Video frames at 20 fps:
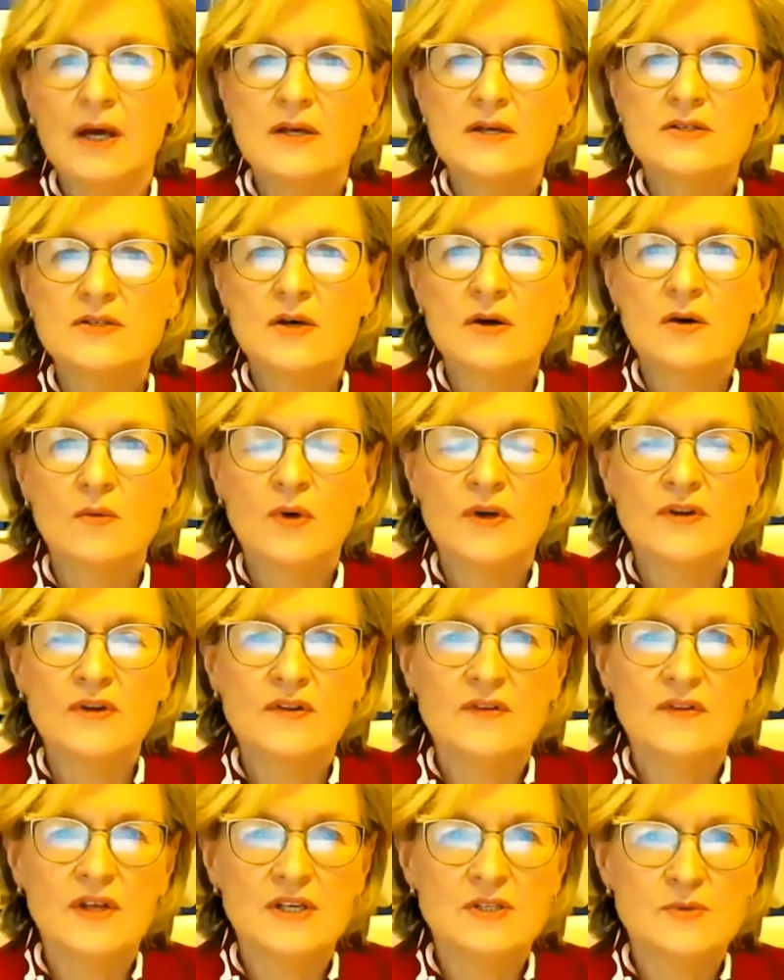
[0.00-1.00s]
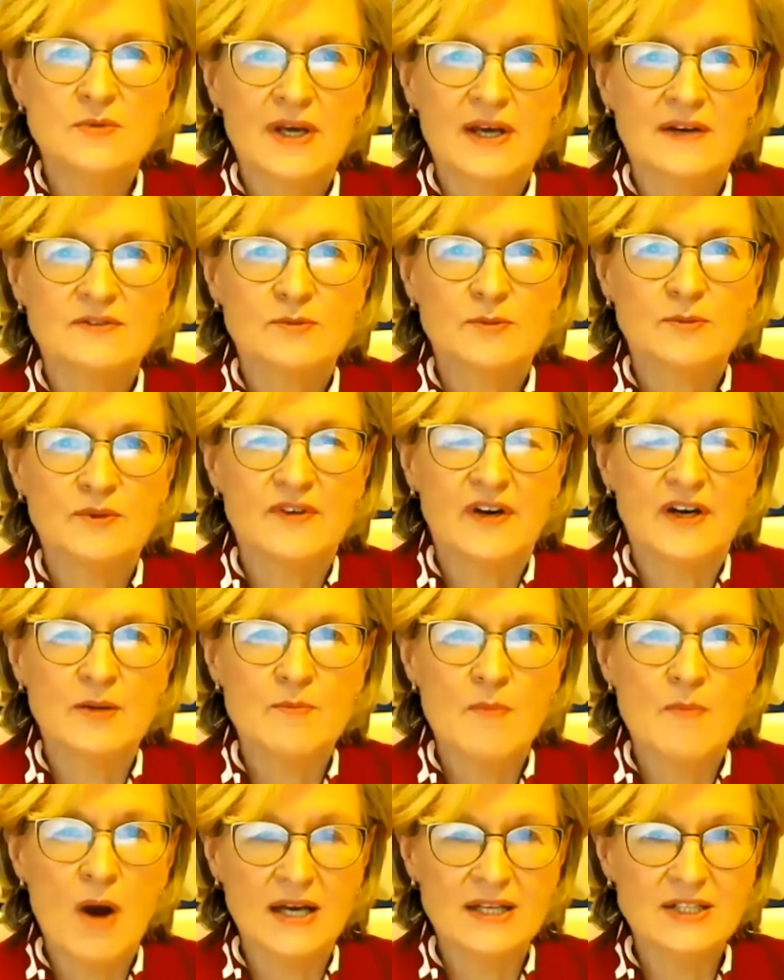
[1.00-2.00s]
So one of the things we have to be very
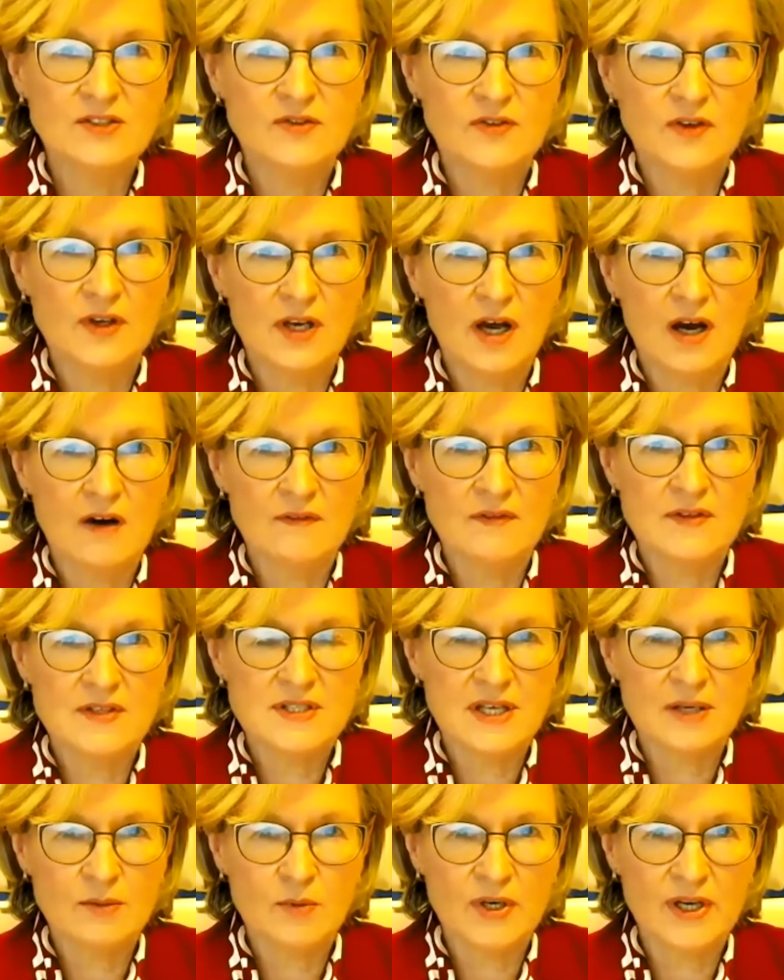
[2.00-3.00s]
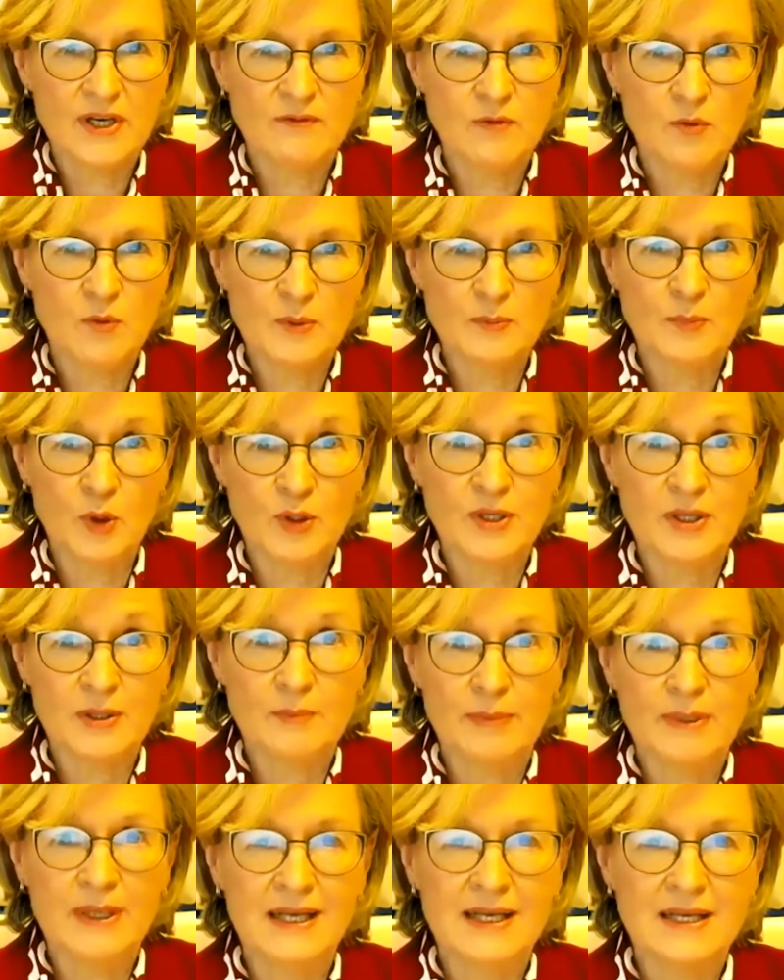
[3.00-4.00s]
mindful of is that whatever we put
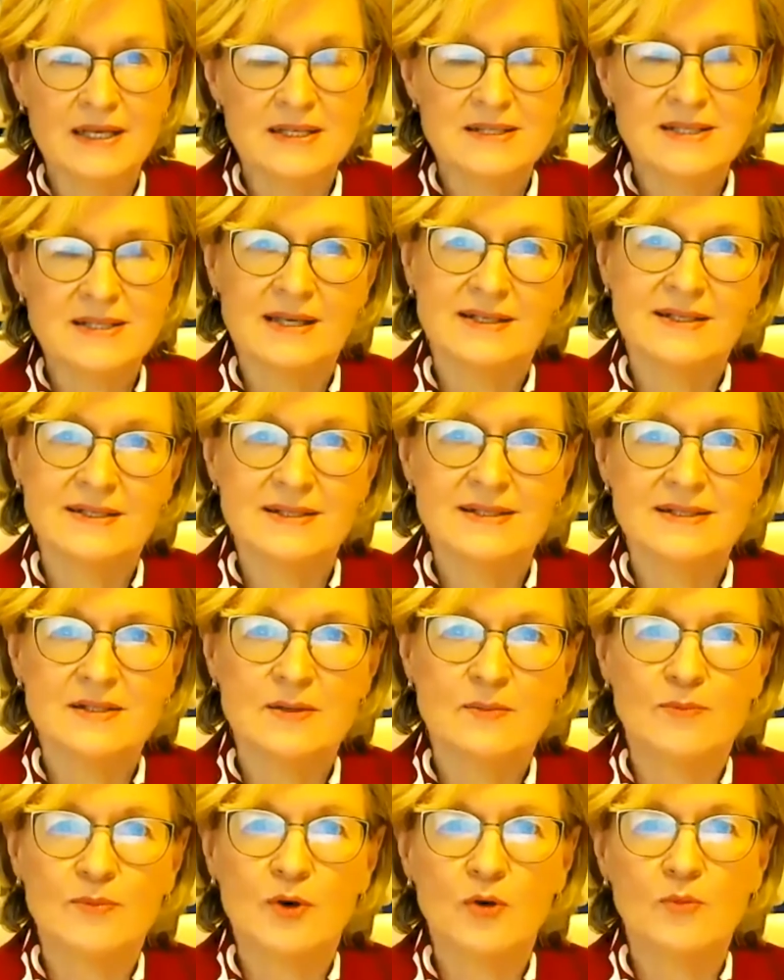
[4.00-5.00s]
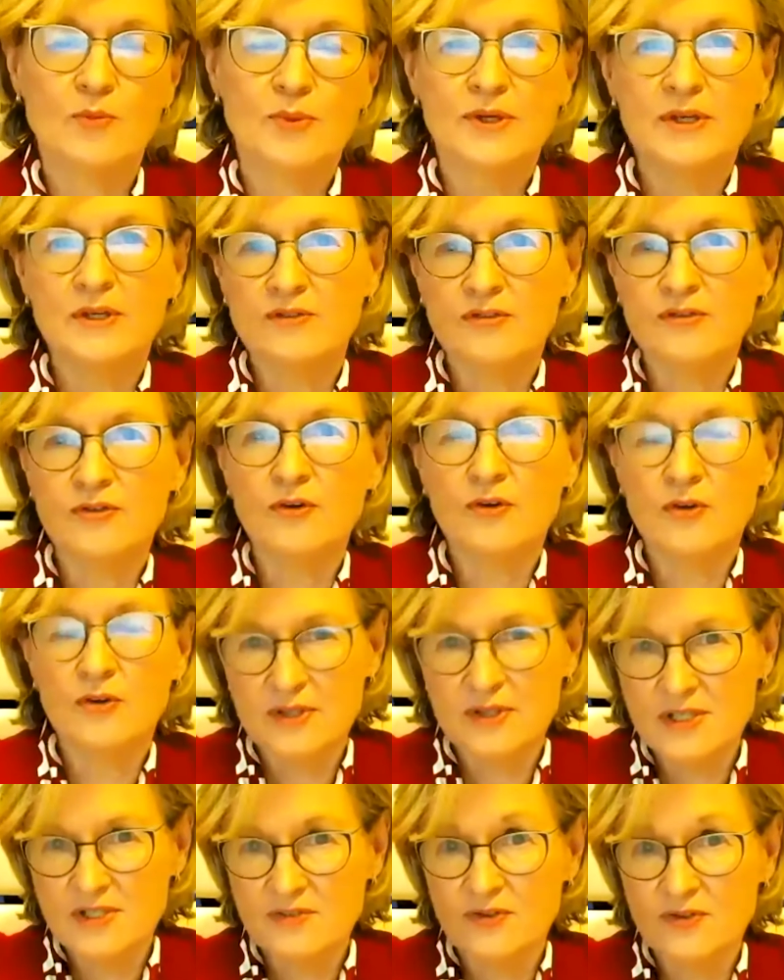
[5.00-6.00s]
in place, that it is appropriate for this